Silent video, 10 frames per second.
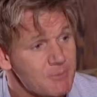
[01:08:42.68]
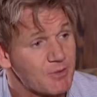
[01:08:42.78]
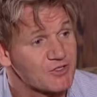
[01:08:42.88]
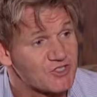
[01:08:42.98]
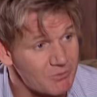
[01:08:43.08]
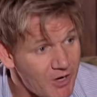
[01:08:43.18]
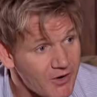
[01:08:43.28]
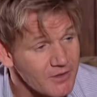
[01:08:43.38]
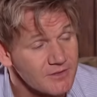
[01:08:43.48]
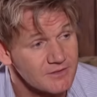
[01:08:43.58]
because
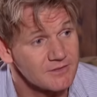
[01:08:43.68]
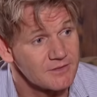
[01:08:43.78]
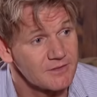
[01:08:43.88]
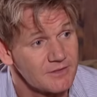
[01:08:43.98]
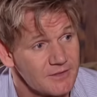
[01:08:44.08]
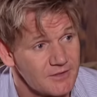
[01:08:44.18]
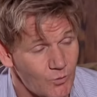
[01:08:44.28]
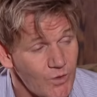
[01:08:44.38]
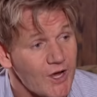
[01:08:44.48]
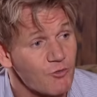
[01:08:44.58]
tomorrow
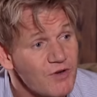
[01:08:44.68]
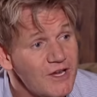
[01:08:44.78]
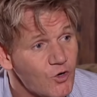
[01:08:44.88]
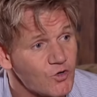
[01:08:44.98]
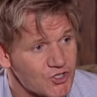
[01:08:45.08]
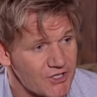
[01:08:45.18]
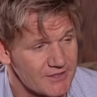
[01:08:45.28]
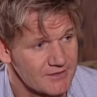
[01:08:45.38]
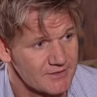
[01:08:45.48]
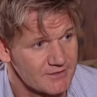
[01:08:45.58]
we are relaunching
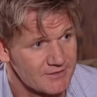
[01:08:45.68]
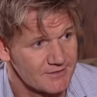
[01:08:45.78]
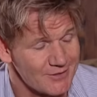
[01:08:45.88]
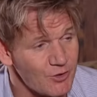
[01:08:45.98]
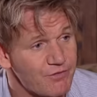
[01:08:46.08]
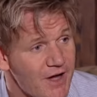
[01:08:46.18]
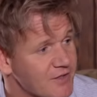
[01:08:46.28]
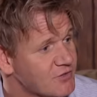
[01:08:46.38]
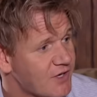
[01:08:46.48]
your father's